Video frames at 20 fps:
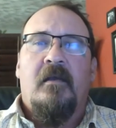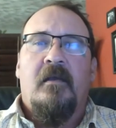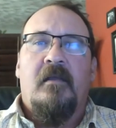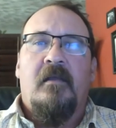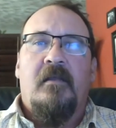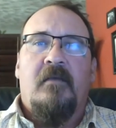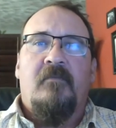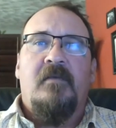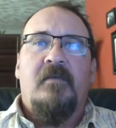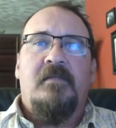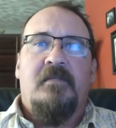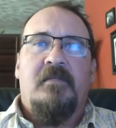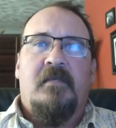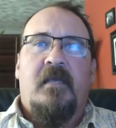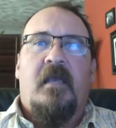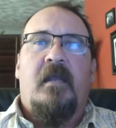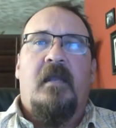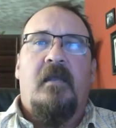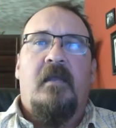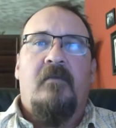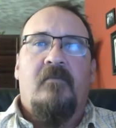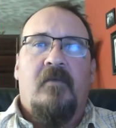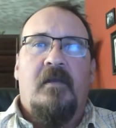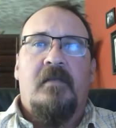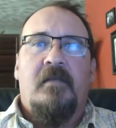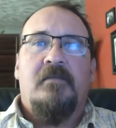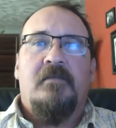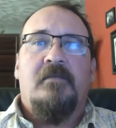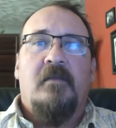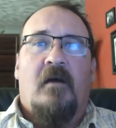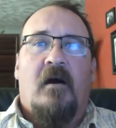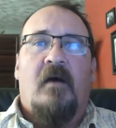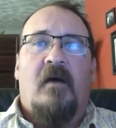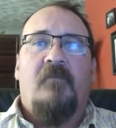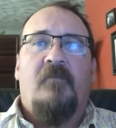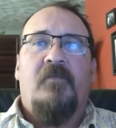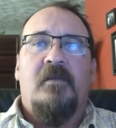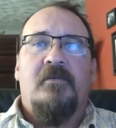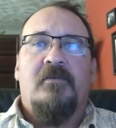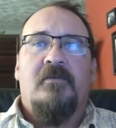and then we scan it when it's
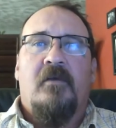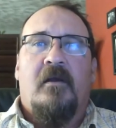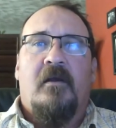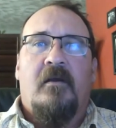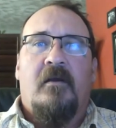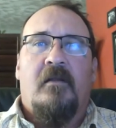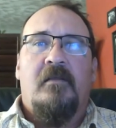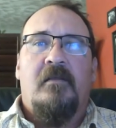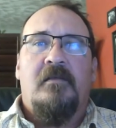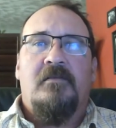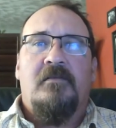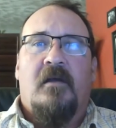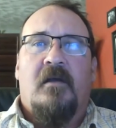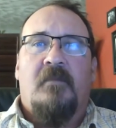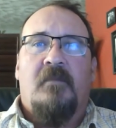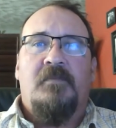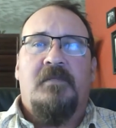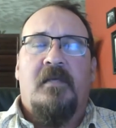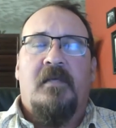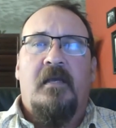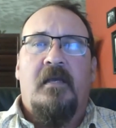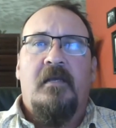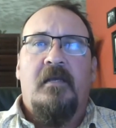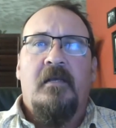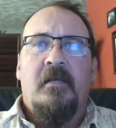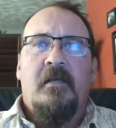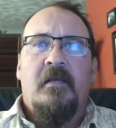off the truck on the job site.